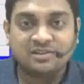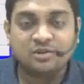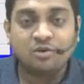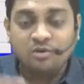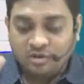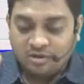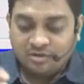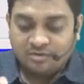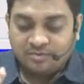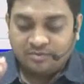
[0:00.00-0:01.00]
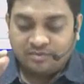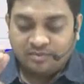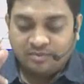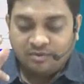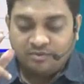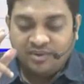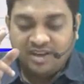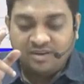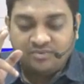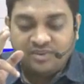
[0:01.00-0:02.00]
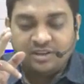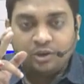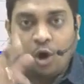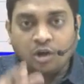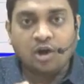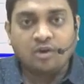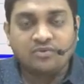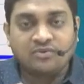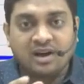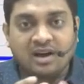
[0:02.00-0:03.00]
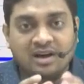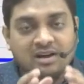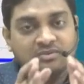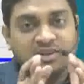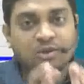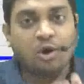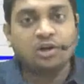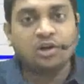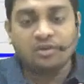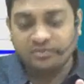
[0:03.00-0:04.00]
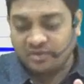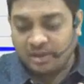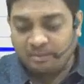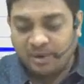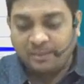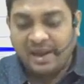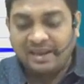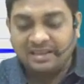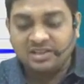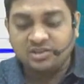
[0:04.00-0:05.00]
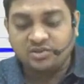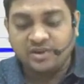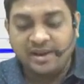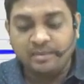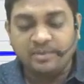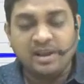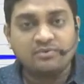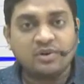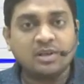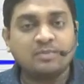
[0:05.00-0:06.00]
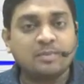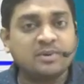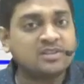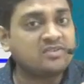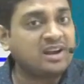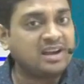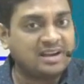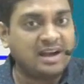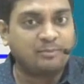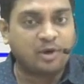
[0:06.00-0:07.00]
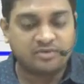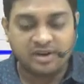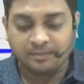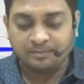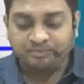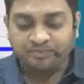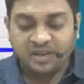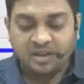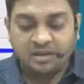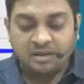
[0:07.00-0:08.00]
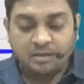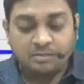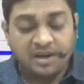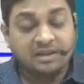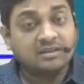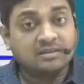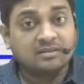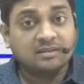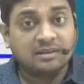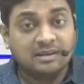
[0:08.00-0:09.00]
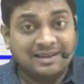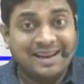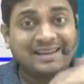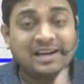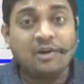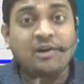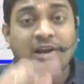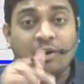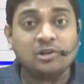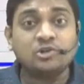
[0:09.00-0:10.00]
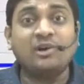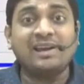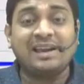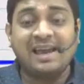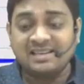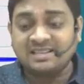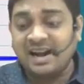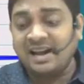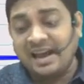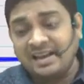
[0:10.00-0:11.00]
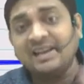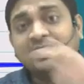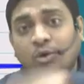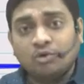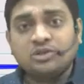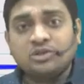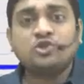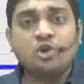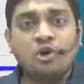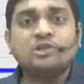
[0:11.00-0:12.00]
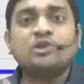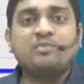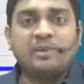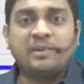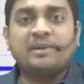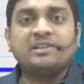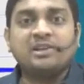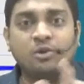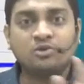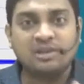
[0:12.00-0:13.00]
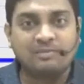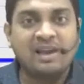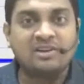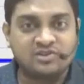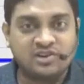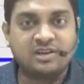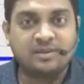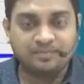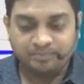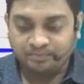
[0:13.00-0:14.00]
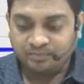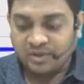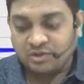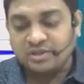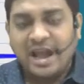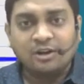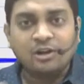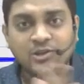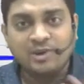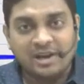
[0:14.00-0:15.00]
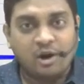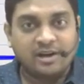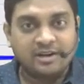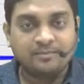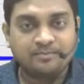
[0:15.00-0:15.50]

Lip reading: So we thought of preparing this trading PL for the purpose of getting net profit, but later on I also realized that I need closing stock also prepare the closing balance sheet. So that also I got it.